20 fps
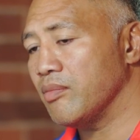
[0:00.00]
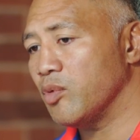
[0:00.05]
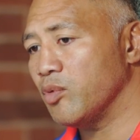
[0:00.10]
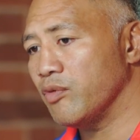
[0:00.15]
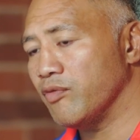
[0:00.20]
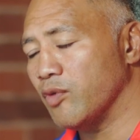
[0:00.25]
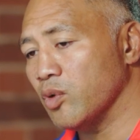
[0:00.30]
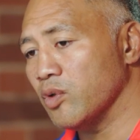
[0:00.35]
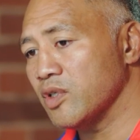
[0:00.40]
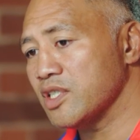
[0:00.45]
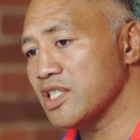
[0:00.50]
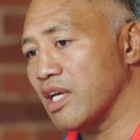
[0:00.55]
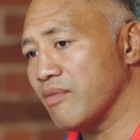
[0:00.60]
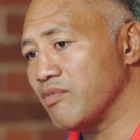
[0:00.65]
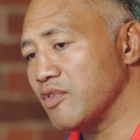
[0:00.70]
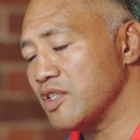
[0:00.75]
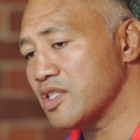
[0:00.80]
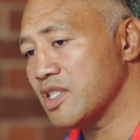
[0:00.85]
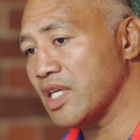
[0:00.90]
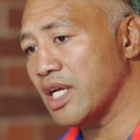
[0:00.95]
We always
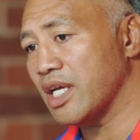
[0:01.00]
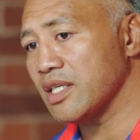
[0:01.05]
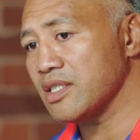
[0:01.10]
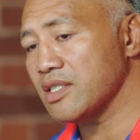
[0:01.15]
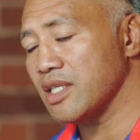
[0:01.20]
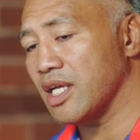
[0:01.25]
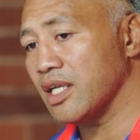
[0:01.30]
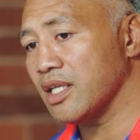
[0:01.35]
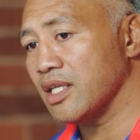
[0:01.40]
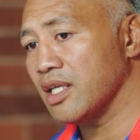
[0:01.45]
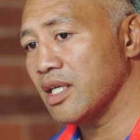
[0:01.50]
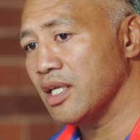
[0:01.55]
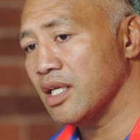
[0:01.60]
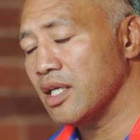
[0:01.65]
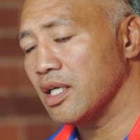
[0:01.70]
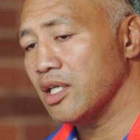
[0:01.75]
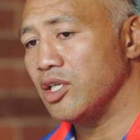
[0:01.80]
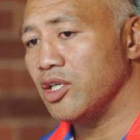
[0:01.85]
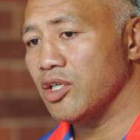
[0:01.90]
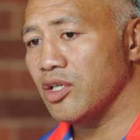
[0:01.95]
have these sayings that
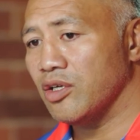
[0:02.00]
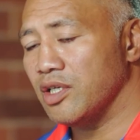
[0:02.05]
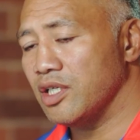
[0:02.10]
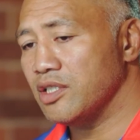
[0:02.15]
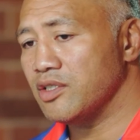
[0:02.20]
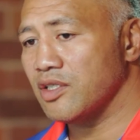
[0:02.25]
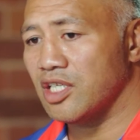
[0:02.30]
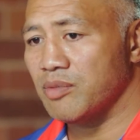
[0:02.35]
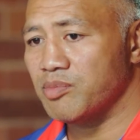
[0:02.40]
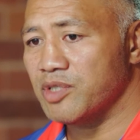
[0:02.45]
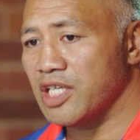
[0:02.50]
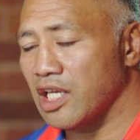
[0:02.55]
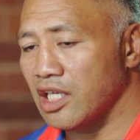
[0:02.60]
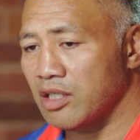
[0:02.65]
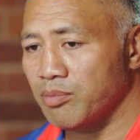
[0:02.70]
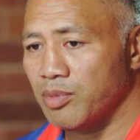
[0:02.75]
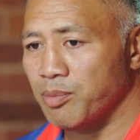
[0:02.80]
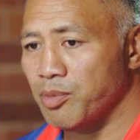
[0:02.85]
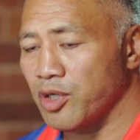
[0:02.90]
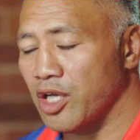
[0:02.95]
you don't need to keep
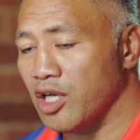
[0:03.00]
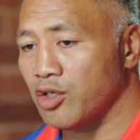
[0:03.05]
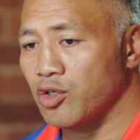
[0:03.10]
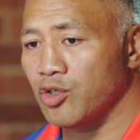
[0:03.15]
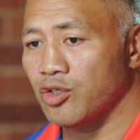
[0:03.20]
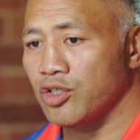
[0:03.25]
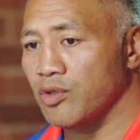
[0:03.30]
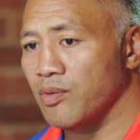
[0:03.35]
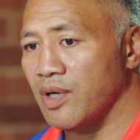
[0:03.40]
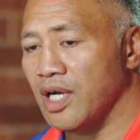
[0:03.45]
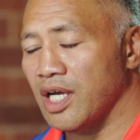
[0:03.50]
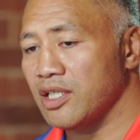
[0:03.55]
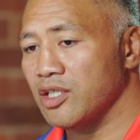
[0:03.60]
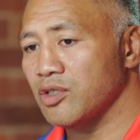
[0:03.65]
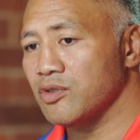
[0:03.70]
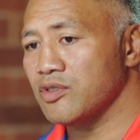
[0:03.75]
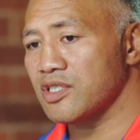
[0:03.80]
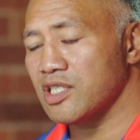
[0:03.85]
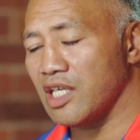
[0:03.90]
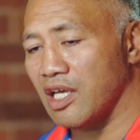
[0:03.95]
telling people how good you are.
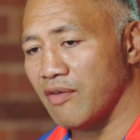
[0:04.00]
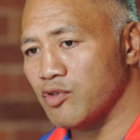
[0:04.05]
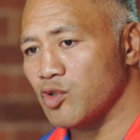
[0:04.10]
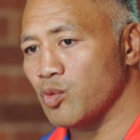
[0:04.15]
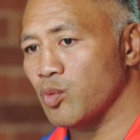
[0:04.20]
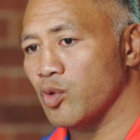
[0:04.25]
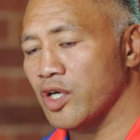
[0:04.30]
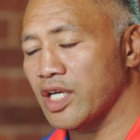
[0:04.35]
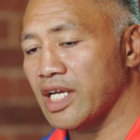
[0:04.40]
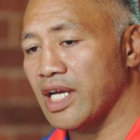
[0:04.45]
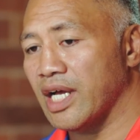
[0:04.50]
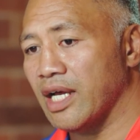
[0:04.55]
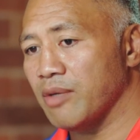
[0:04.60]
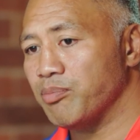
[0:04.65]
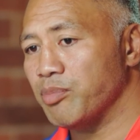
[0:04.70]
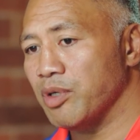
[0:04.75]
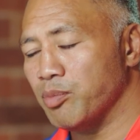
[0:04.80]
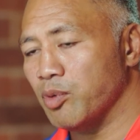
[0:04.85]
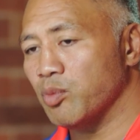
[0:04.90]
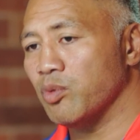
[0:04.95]
You just have to work
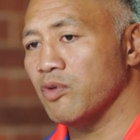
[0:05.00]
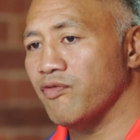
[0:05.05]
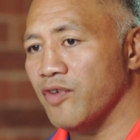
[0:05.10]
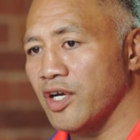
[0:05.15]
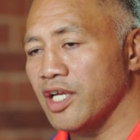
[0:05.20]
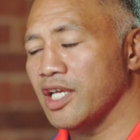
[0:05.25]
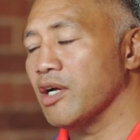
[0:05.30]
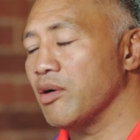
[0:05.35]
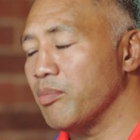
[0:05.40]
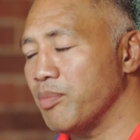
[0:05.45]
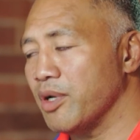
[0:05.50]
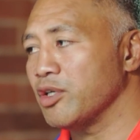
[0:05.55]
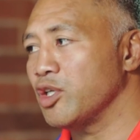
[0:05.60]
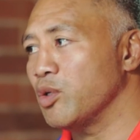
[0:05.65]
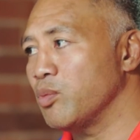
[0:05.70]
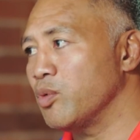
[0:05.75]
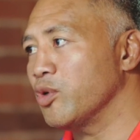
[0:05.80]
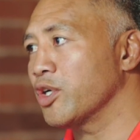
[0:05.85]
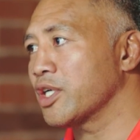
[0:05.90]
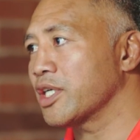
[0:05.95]
hard. People will find out
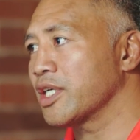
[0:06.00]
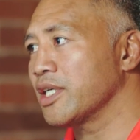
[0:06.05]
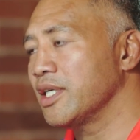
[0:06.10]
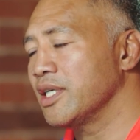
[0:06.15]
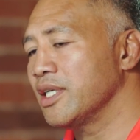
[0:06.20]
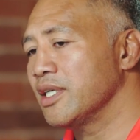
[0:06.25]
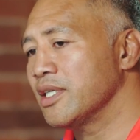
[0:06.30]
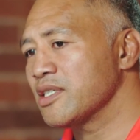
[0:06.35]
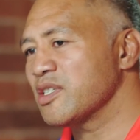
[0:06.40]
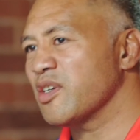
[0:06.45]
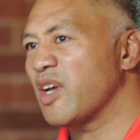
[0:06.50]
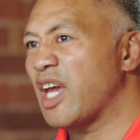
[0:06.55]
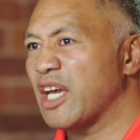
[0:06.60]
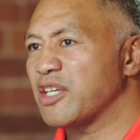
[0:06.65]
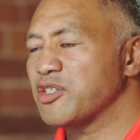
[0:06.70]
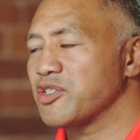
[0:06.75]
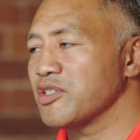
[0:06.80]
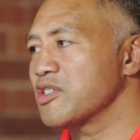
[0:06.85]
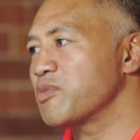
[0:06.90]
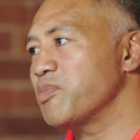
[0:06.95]
about your work. So
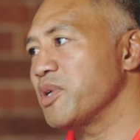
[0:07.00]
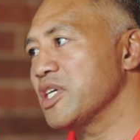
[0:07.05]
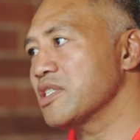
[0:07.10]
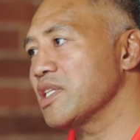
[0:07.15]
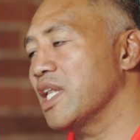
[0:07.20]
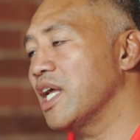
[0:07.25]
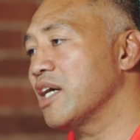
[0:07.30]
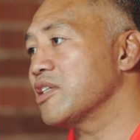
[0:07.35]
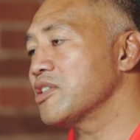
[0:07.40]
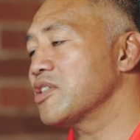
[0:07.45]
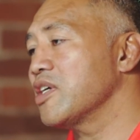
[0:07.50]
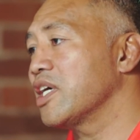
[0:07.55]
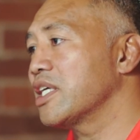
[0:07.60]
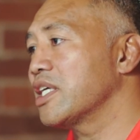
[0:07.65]
action speaks louder,